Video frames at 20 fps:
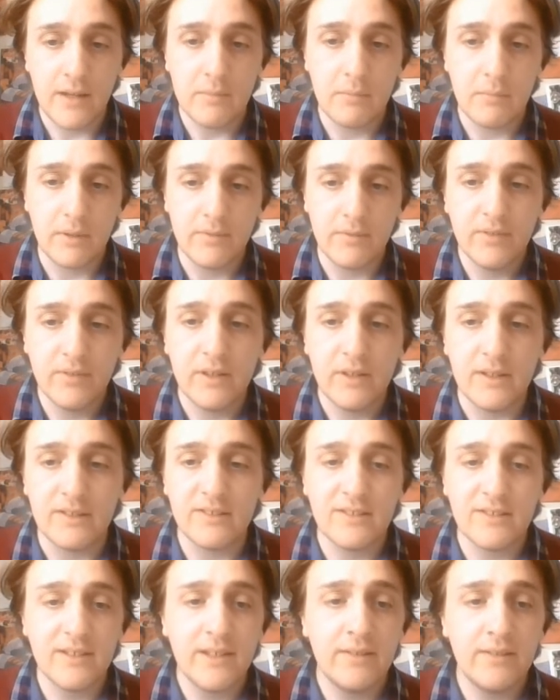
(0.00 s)
but first,
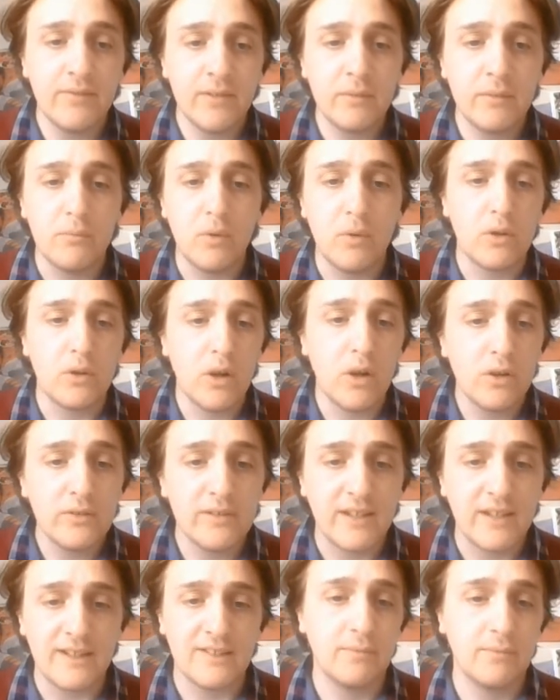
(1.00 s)
to give you more
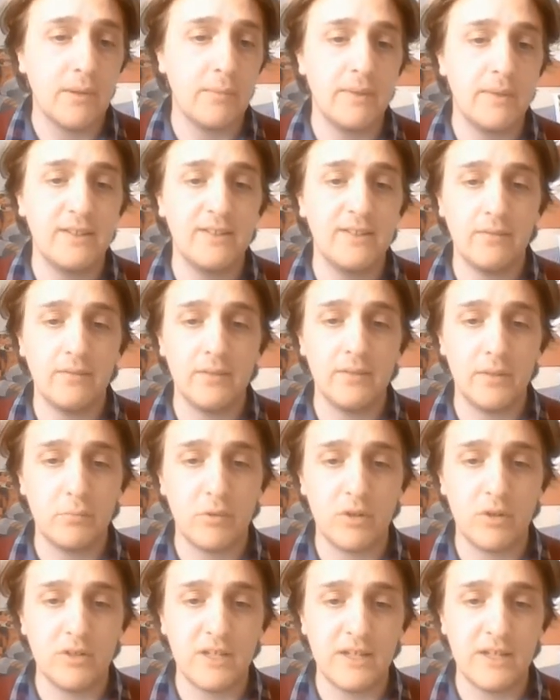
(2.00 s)
context about myself and the
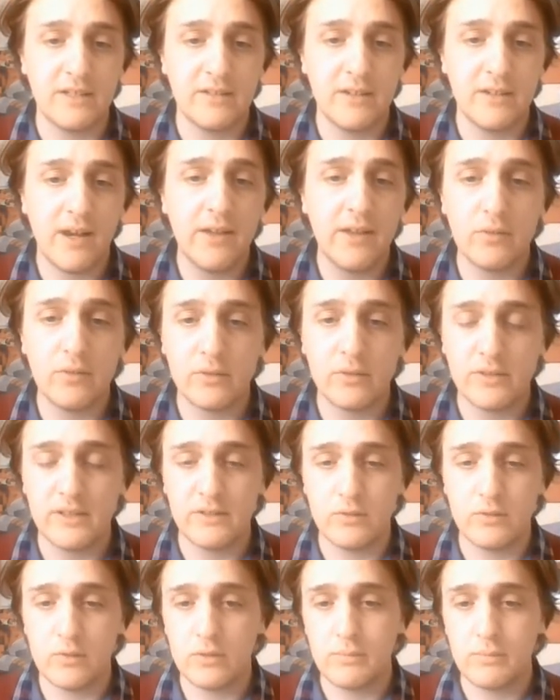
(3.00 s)
project, I thought I'd
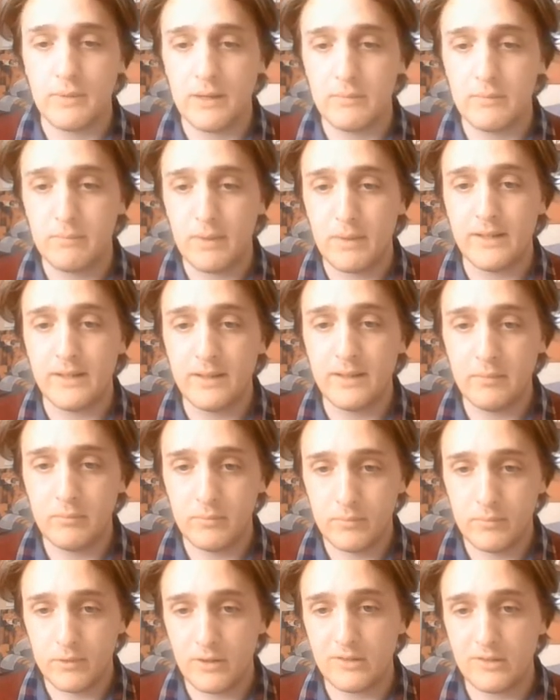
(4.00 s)
talk about my
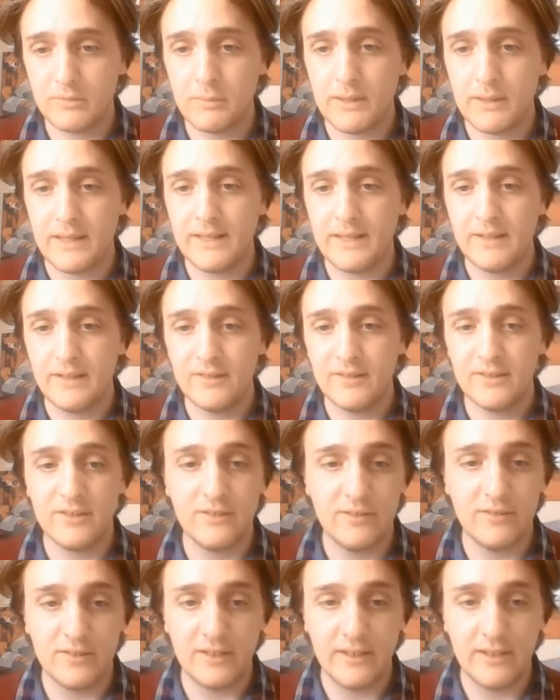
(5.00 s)
cosplay as
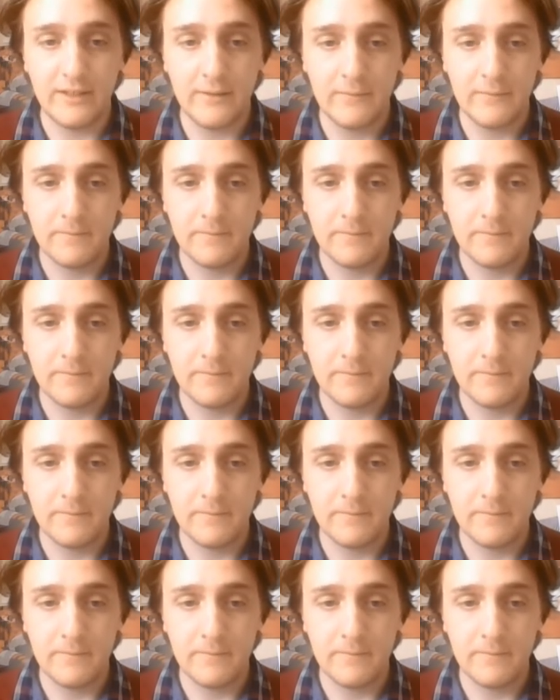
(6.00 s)
Susie.